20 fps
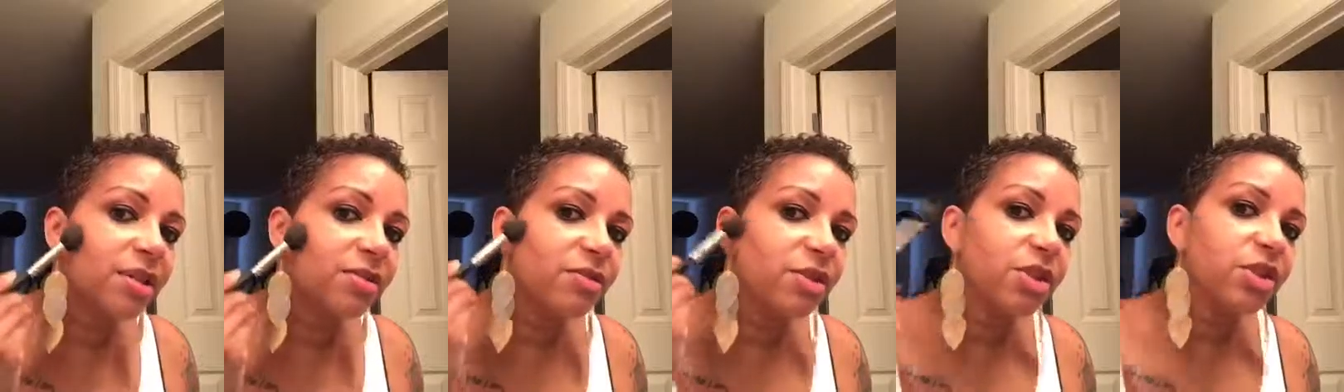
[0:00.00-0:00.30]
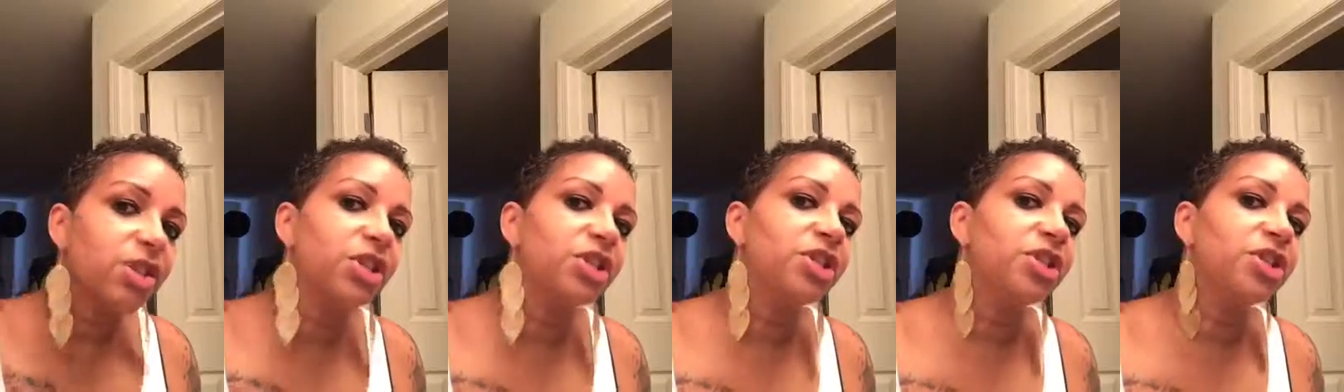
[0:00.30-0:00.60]
In
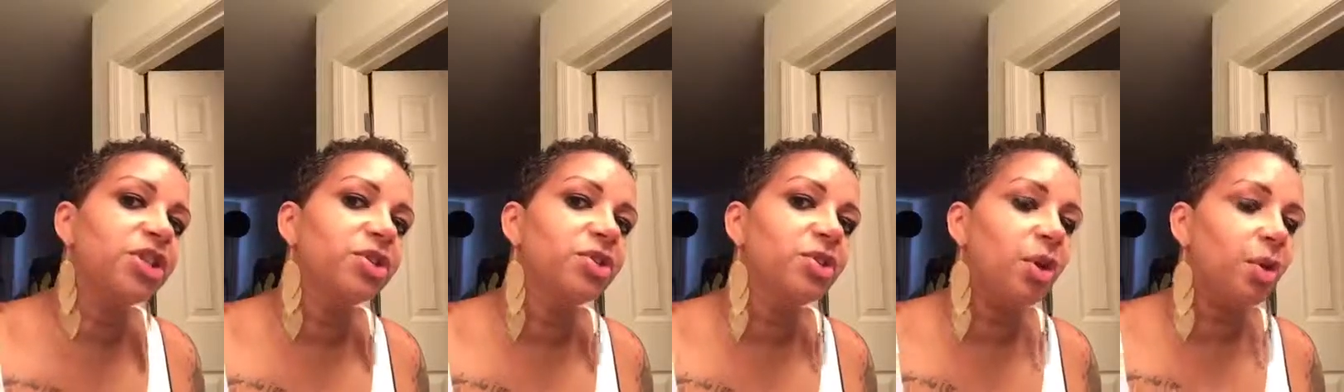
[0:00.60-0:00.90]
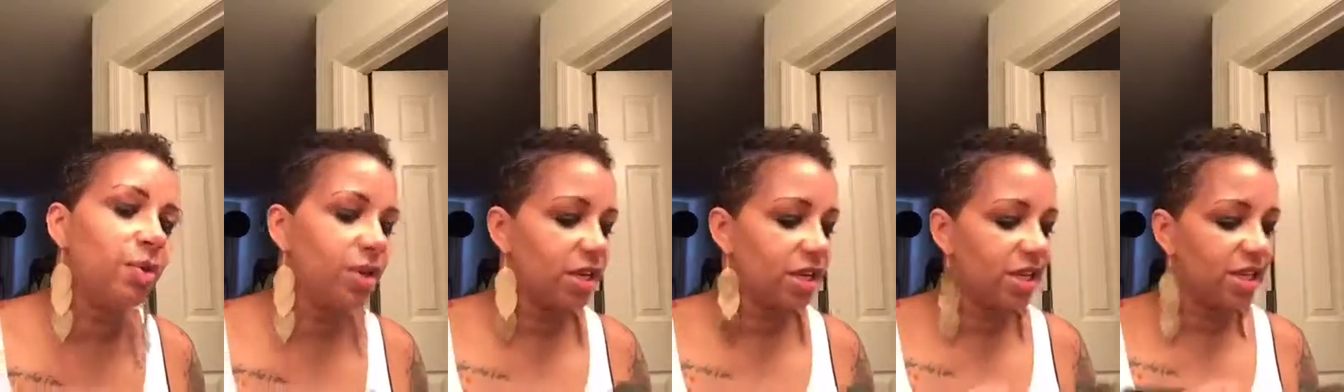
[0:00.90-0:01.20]
Virginia, you
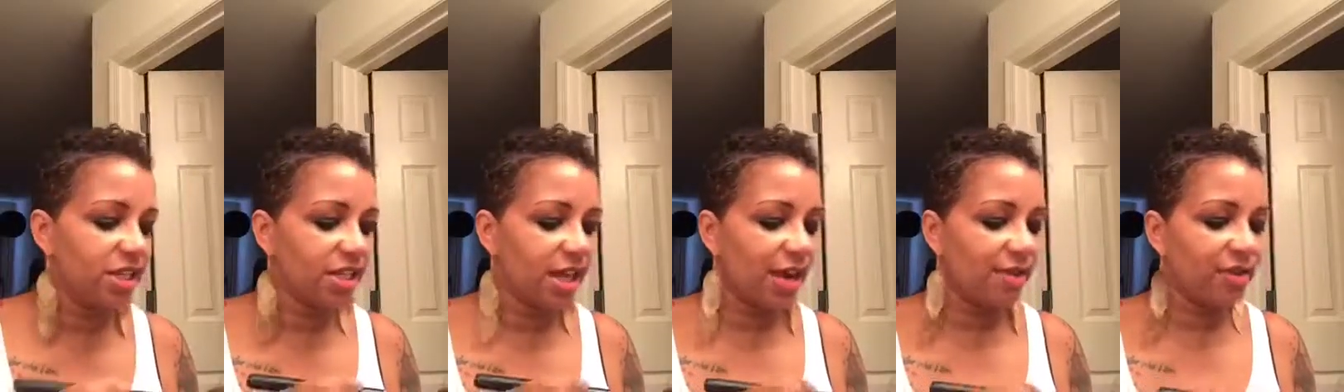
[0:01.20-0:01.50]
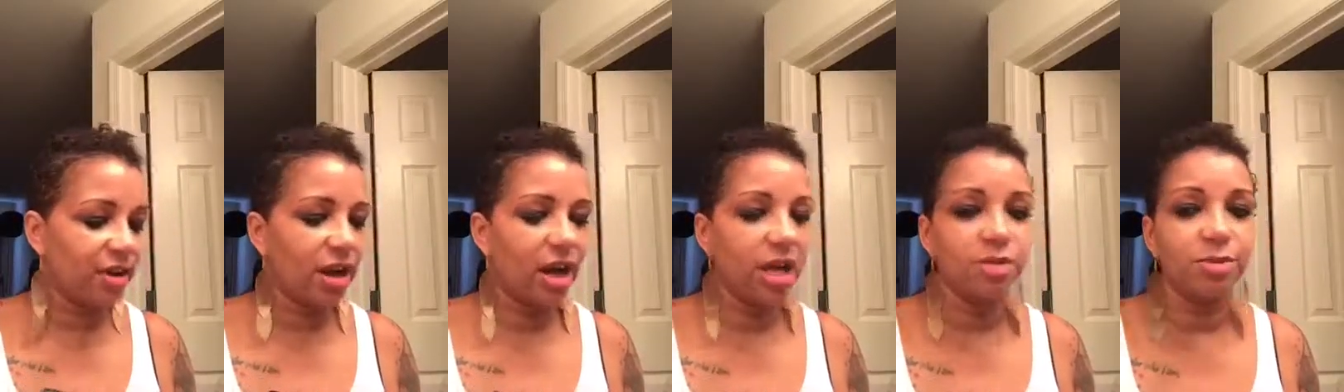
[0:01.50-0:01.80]
don't need to have
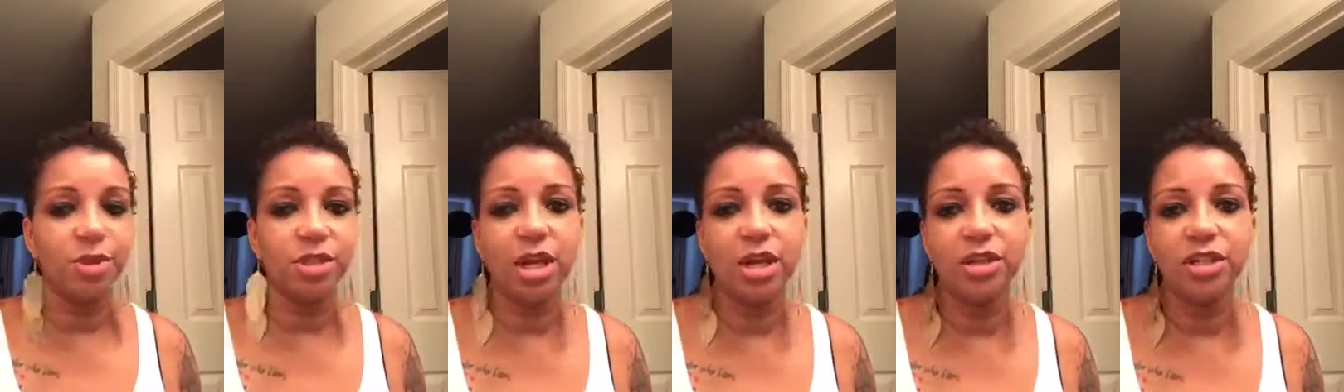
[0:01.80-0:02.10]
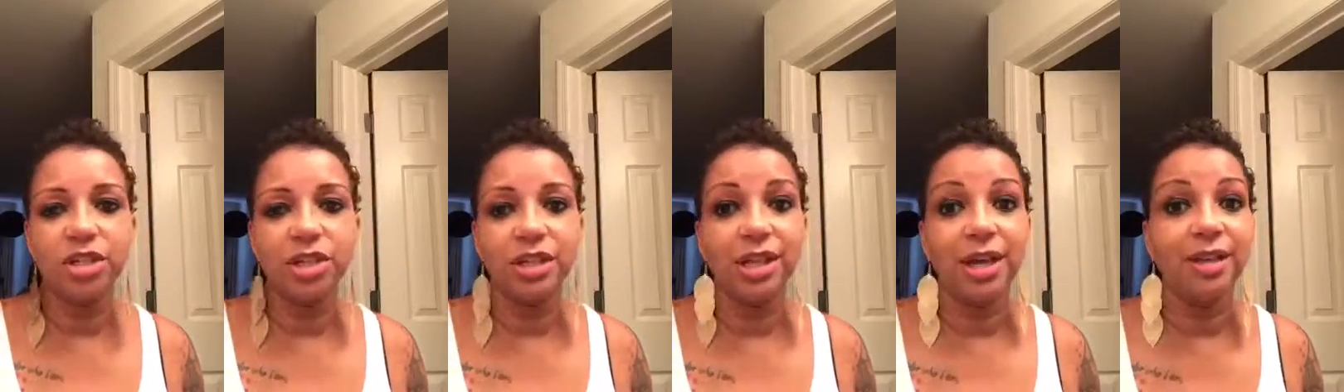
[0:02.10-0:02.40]
a cosmetology